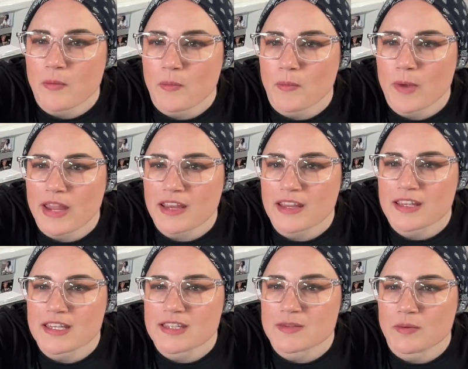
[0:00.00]
weight
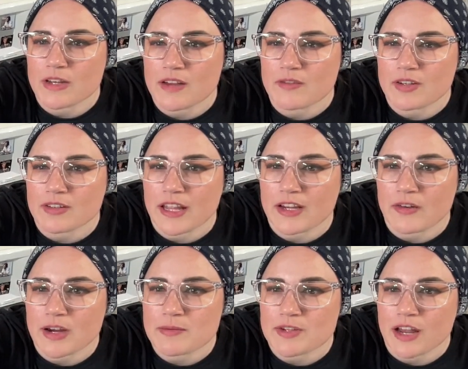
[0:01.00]
is whatever, like
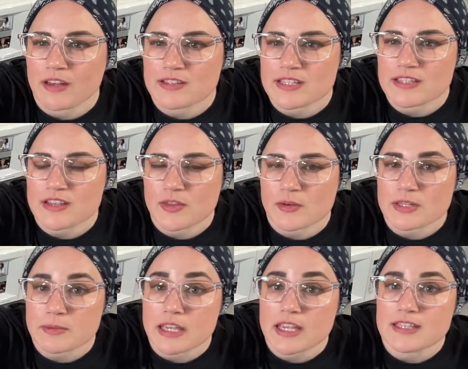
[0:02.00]
grams or ounces on the
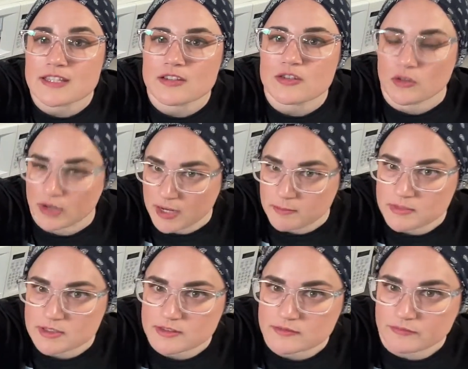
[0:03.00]
recipe? It's grams.